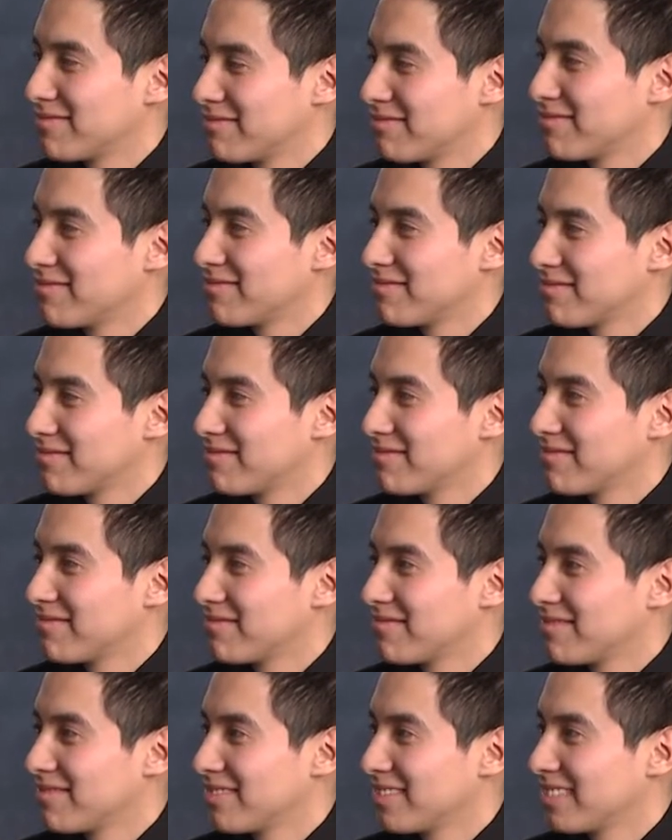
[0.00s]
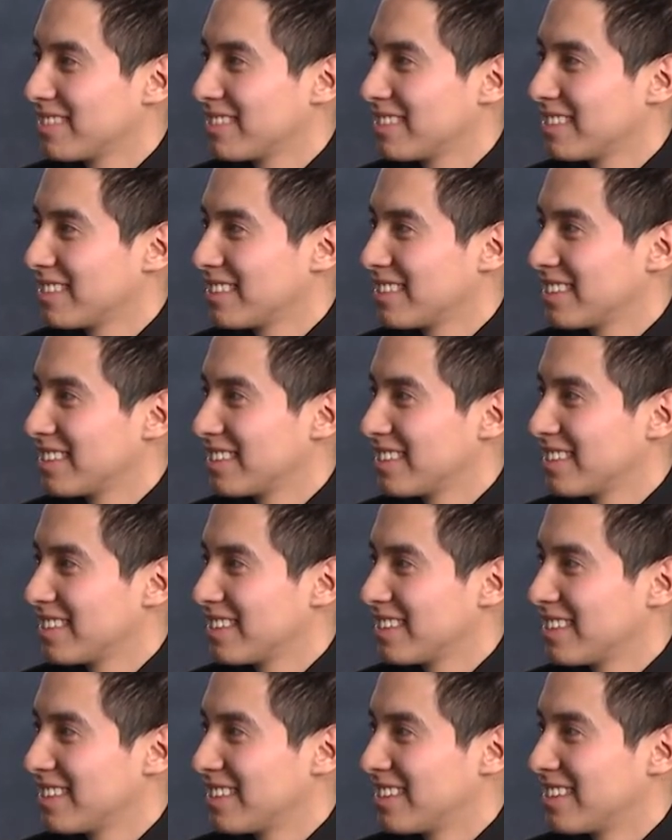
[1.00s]

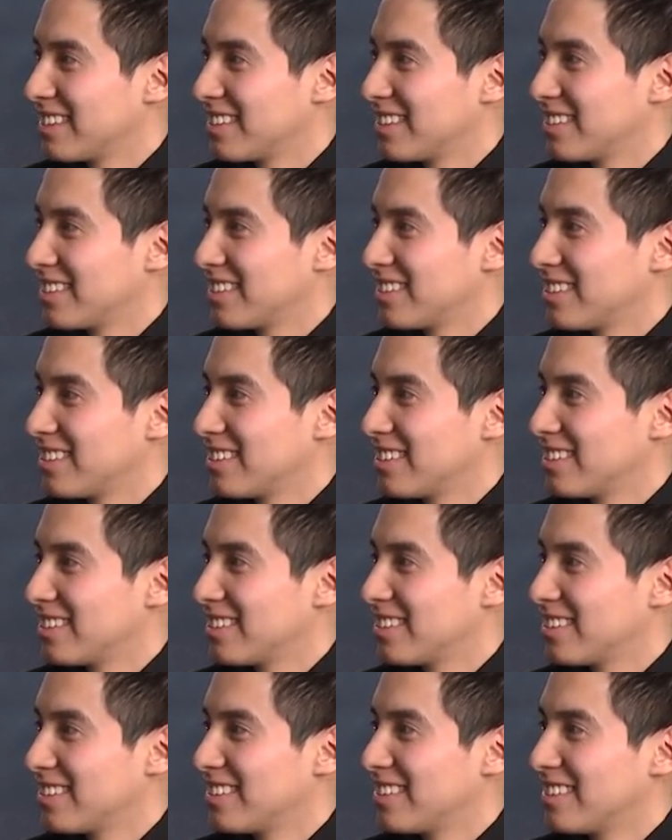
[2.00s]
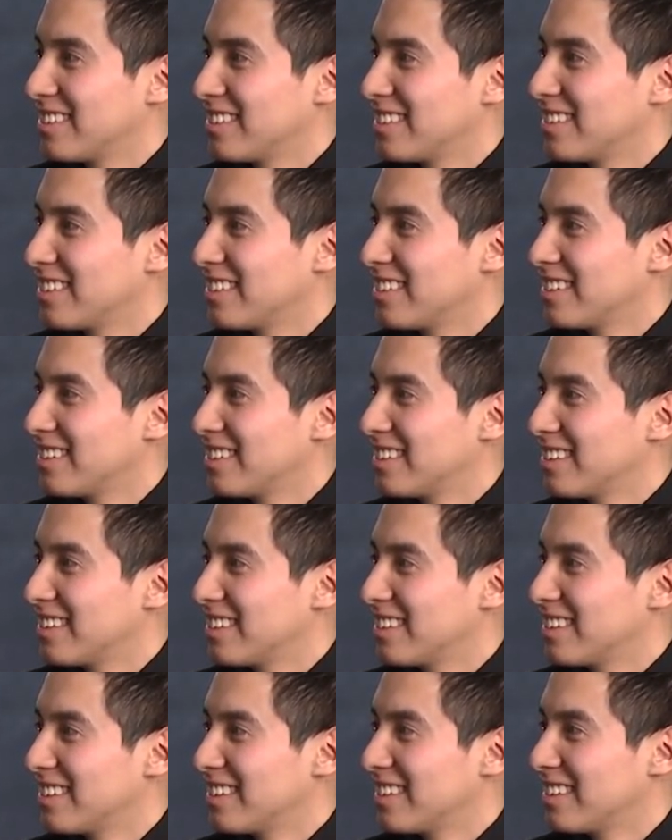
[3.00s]

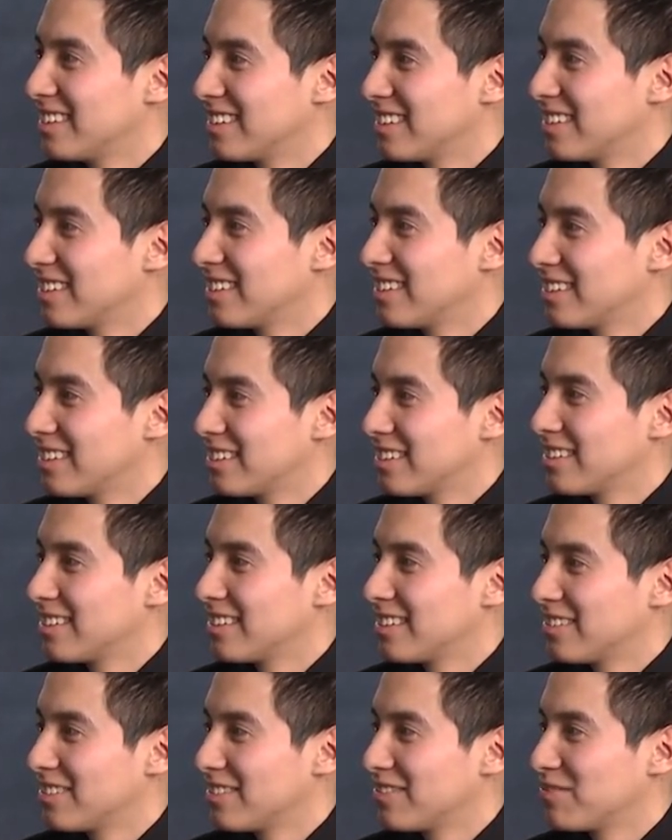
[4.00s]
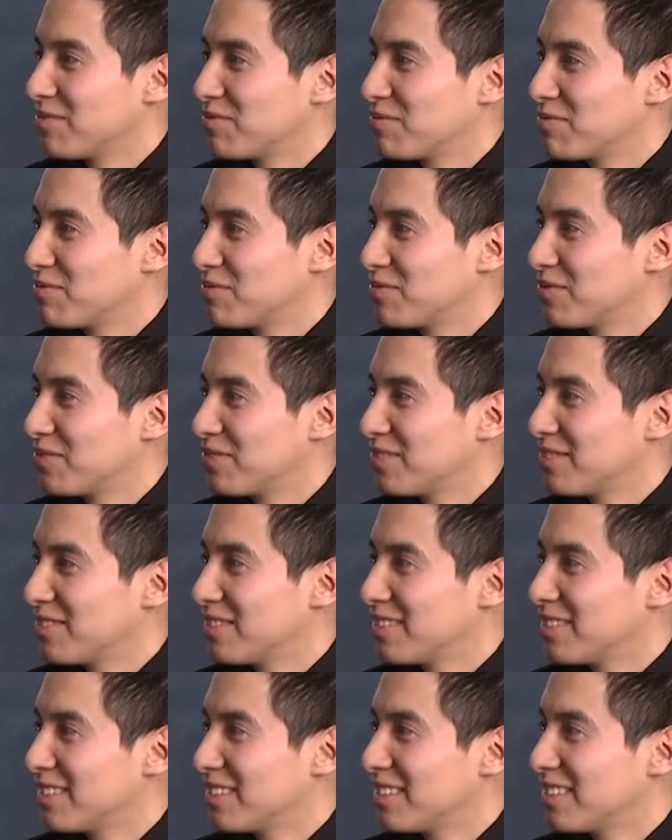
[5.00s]

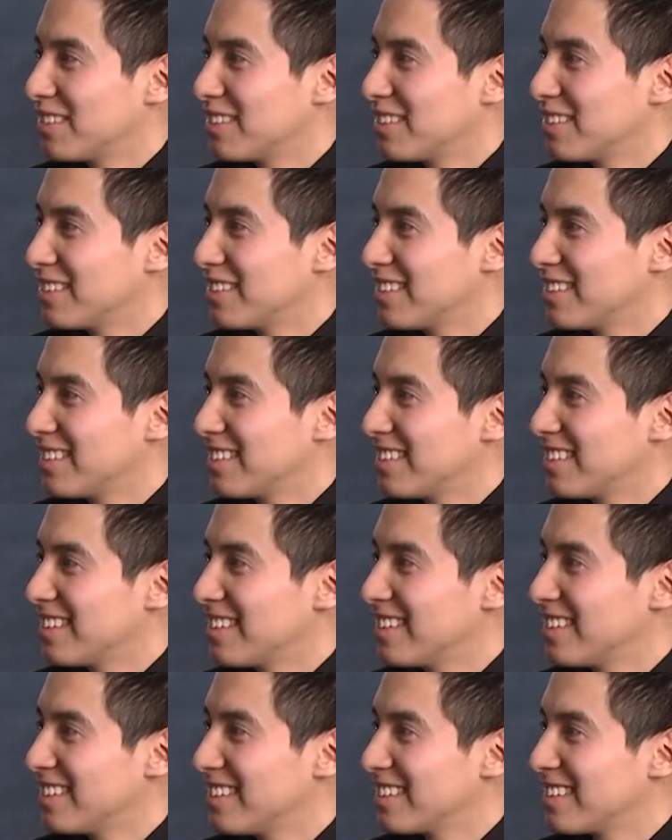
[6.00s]
The person shown says nothing.